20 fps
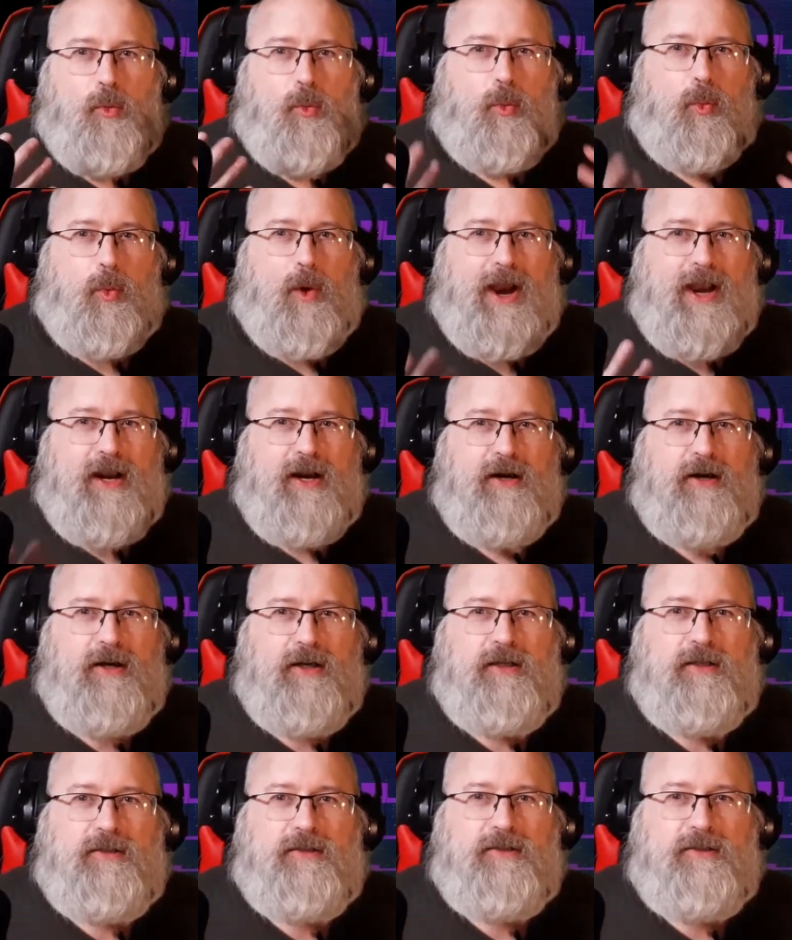
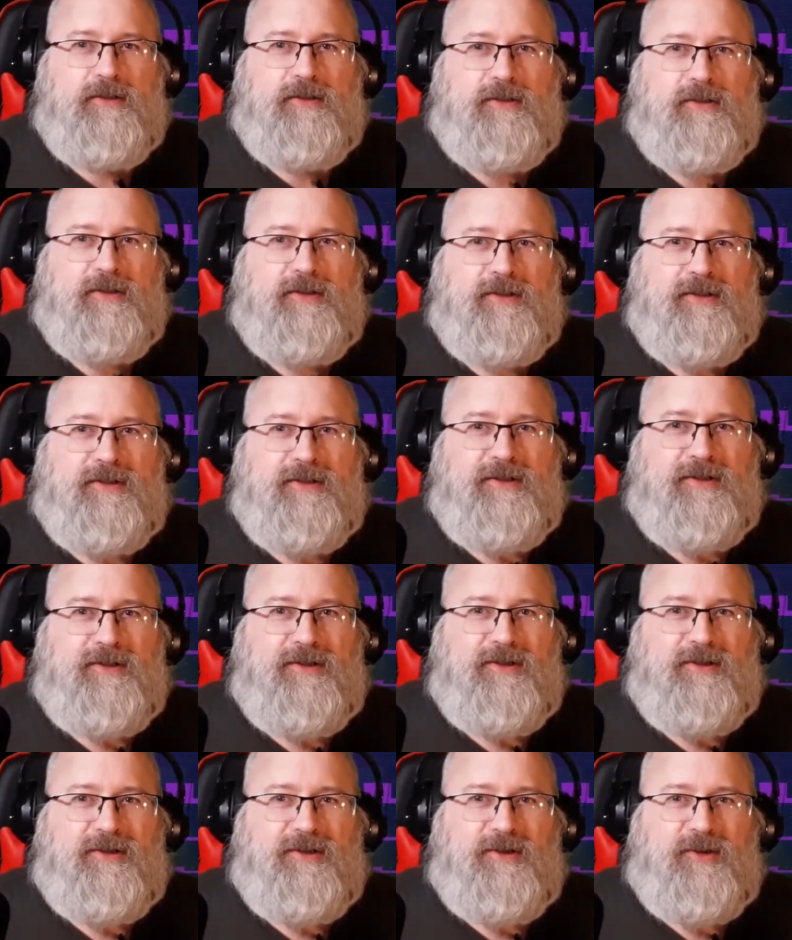Where
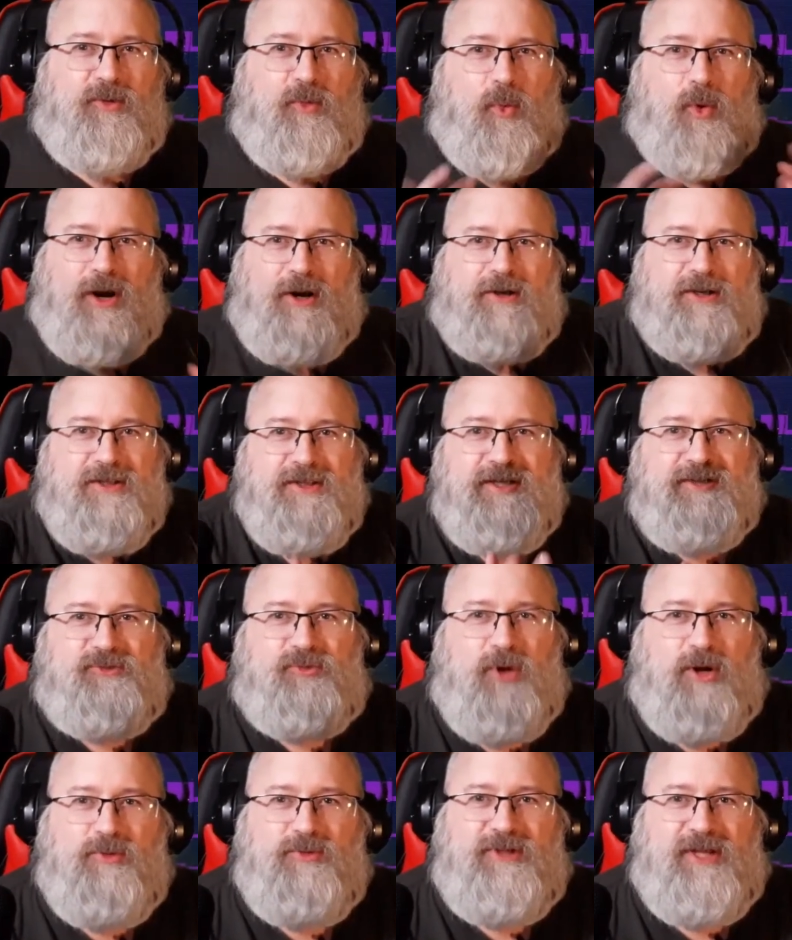can this
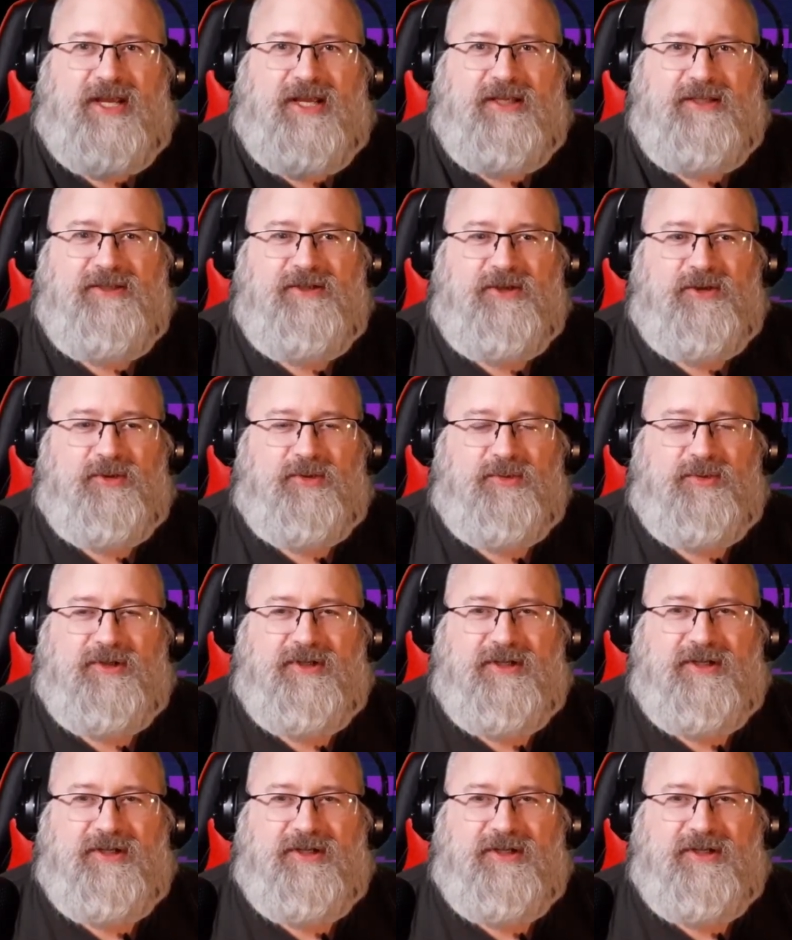road take you?